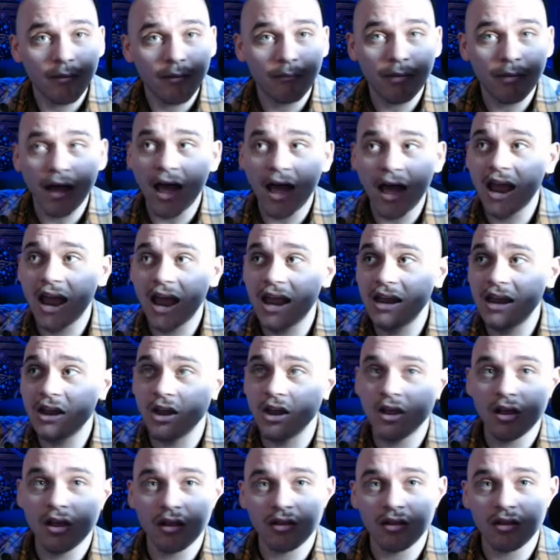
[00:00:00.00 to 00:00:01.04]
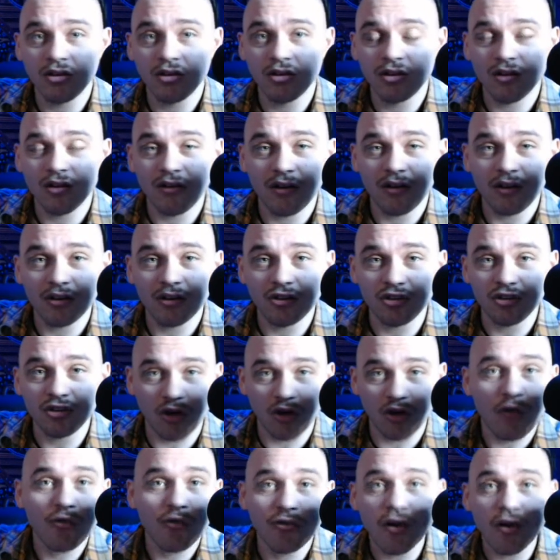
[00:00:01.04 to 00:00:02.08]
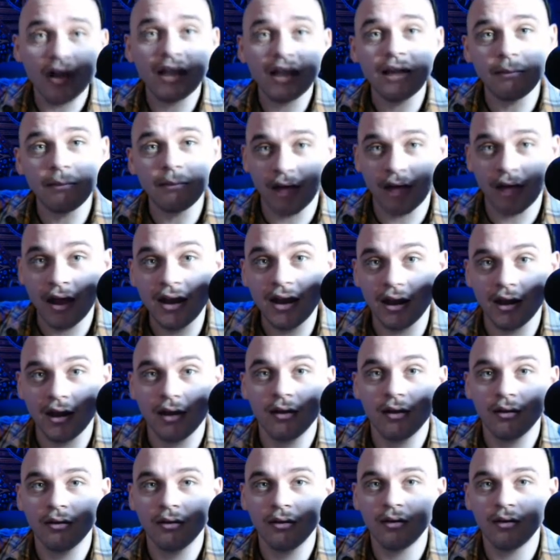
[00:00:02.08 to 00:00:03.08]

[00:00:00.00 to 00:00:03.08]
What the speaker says: behind Joe fucking Biden,